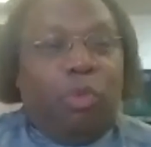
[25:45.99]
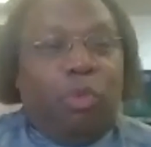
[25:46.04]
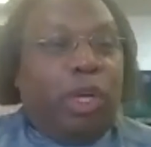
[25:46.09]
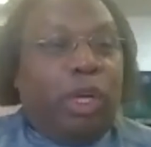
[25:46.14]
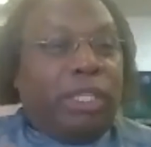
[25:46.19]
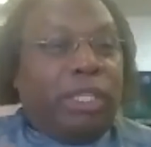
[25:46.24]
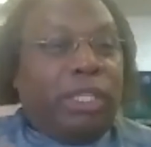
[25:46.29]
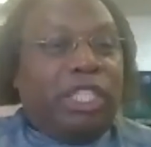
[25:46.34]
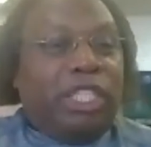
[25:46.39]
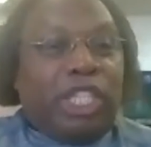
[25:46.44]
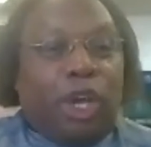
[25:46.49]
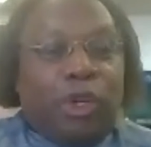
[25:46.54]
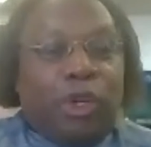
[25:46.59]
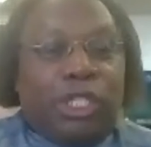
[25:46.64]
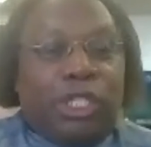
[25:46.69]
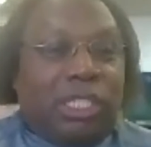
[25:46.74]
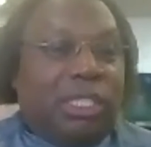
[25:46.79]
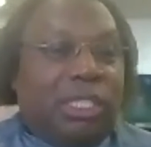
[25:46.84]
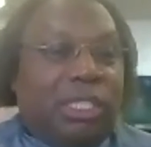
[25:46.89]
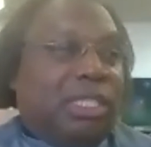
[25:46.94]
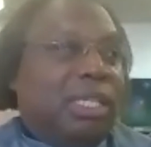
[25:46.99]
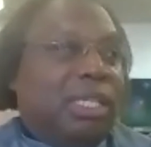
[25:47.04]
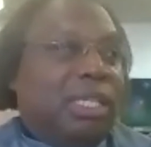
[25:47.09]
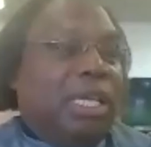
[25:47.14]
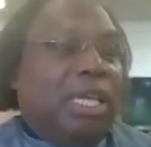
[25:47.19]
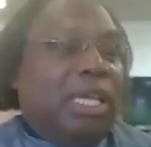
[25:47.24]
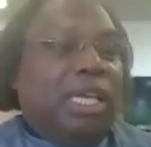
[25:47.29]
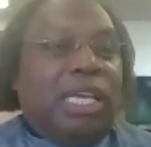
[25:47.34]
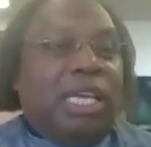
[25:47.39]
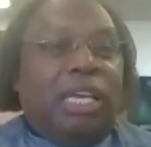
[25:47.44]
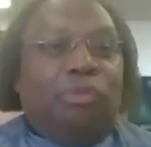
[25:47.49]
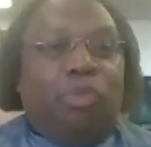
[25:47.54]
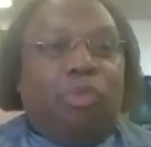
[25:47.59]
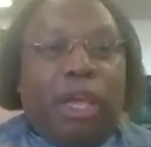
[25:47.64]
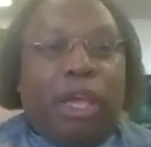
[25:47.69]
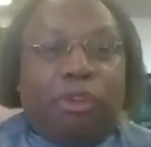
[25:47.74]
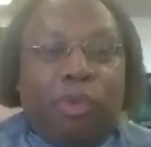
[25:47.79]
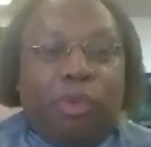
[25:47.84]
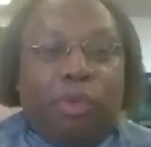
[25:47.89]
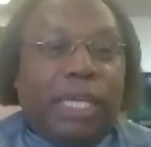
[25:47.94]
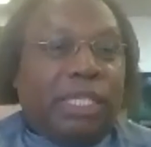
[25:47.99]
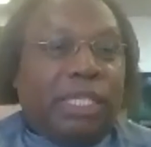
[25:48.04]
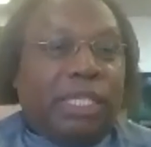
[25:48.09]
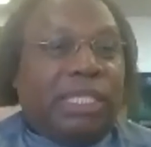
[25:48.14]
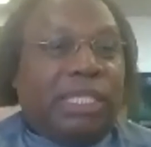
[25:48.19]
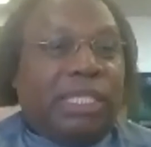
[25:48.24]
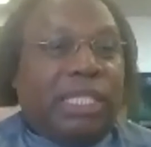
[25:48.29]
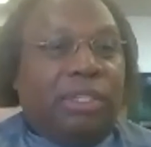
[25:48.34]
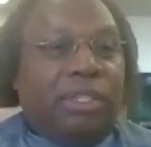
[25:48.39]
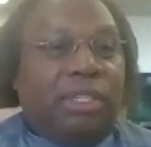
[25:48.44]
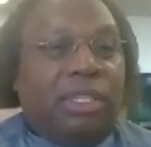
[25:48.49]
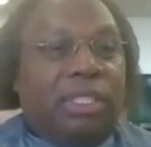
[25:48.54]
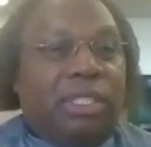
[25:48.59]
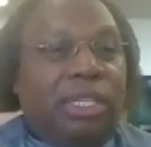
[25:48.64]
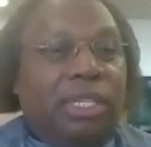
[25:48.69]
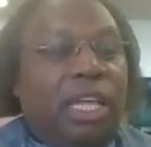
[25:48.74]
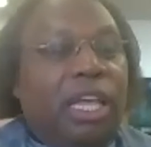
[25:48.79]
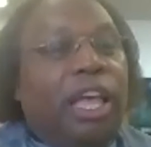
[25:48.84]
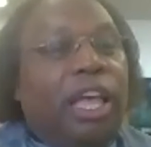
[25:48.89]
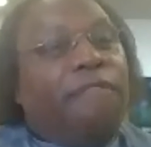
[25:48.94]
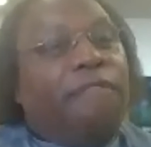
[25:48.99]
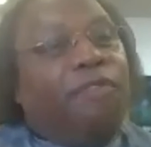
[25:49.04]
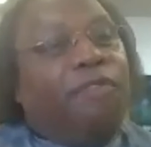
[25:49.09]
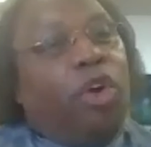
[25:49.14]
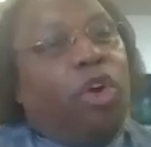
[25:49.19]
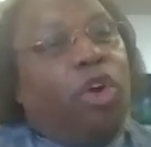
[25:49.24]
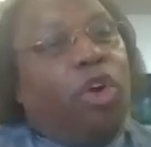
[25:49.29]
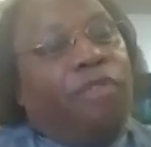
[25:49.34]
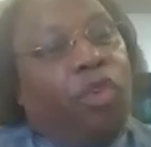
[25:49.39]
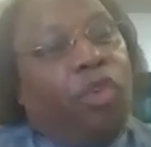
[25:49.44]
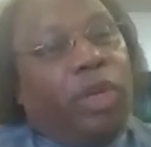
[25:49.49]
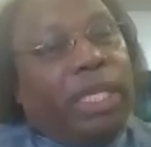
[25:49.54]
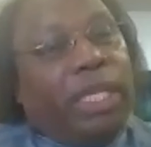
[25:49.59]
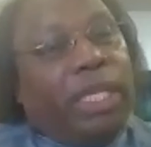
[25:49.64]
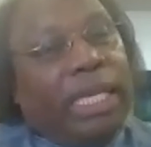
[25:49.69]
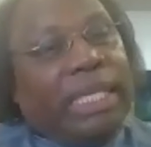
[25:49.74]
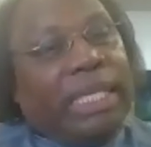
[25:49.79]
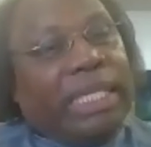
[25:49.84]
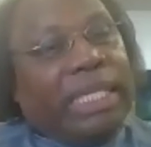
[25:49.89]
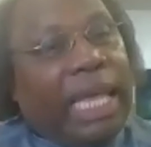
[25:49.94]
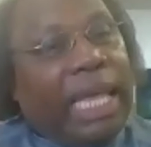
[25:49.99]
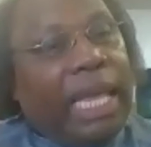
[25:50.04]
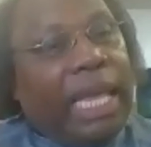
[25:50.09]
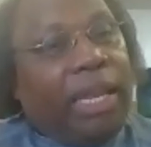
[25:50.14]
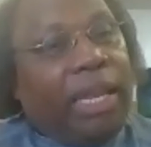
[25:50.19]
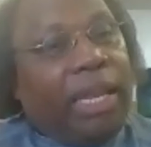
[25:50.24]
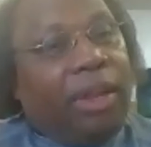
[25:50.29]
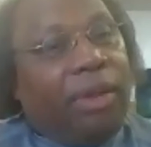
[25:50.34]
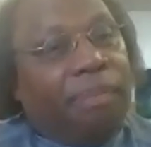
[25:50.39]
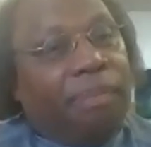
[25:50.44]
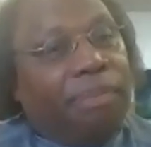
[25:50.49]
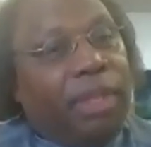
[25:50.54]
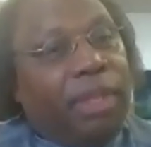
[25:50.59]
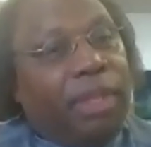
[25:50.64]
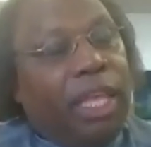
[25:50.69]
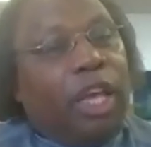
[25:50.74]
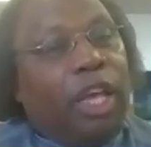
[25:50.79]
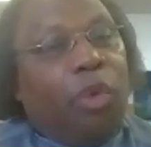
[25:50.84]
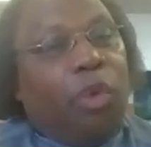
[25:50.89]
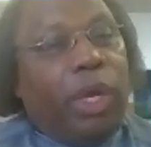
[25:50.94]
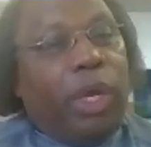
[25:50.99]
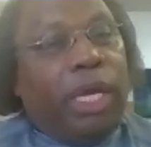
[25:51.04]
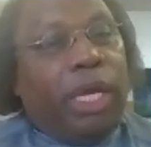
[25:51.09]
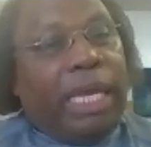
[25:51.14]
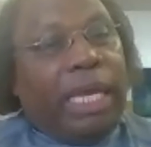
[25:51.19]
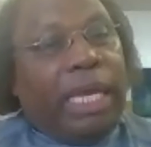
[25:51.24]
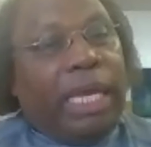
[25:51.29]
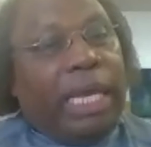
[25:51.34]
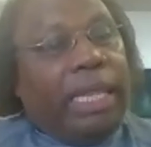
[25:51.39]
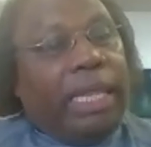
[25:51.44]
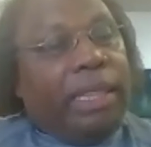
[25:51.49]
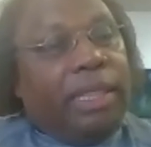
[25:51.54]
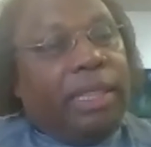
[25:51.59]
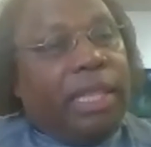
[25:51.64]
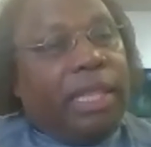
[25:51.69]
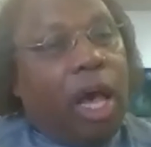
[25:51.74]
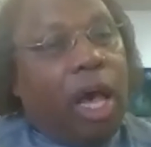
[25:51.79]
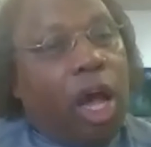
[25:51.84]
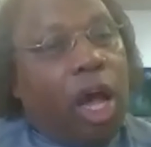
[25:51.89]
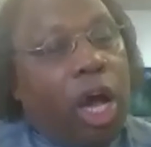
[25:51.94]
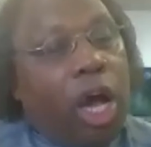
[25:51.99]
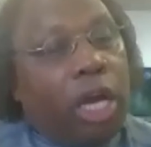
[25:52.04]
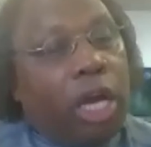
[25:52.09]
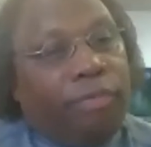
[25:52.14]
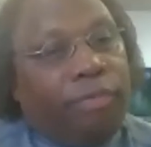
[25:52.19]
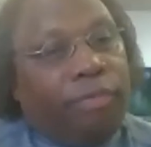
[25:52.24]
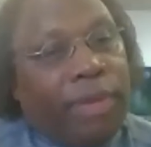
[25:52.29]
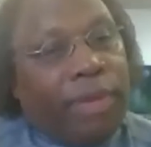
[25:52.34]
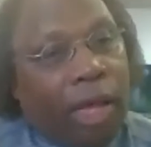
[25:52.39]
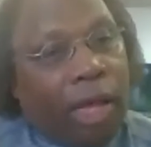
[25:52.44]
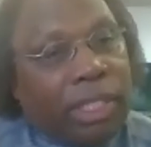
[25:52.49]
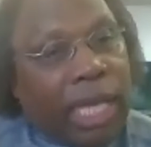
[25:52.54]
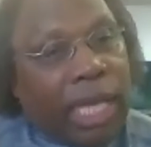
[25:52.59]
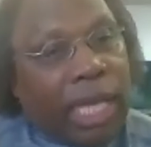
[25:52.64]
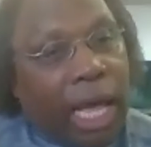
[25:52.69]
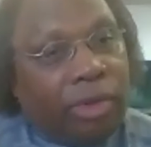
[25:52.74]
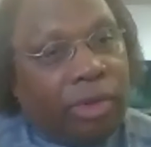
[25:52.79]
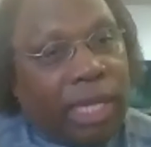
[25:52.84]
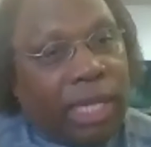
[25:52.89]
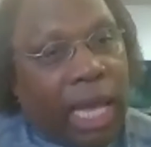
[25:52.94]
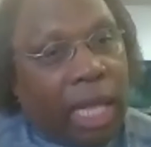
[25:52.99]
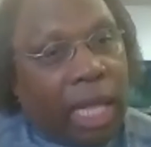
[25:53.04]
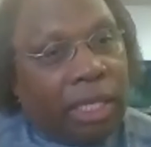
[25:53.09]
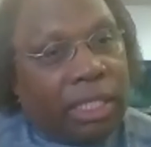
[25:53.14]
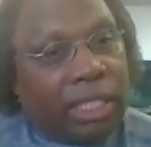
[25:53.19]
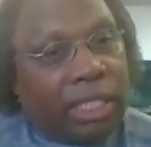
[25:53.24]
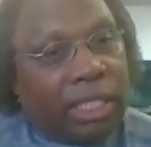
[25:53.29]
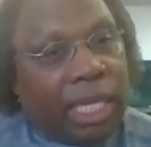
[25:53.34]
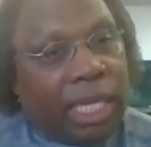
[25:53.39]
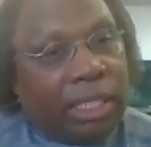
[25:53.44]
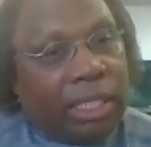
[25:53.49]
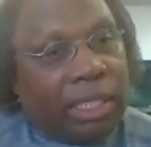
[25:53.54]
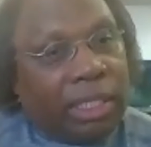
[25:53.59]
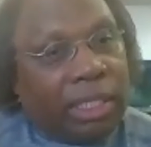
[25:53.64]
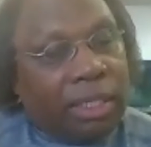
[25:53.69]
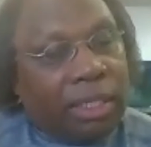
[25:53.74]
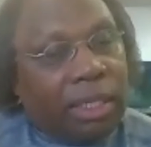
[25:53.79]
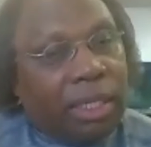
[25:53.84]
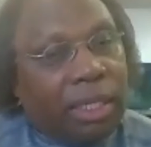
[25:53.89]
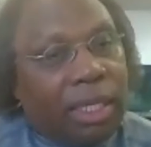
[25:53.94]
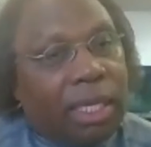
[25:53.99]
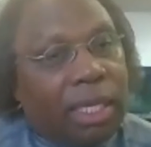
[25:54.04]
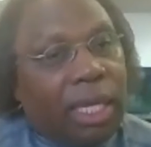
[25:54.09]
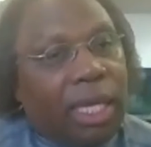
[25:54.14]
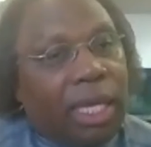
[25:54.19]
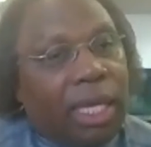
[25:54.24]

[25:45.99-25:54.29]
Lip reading: We worked in churches, in recreation centers. 44 years later, we're in the heart of downtown Dallas, Texas,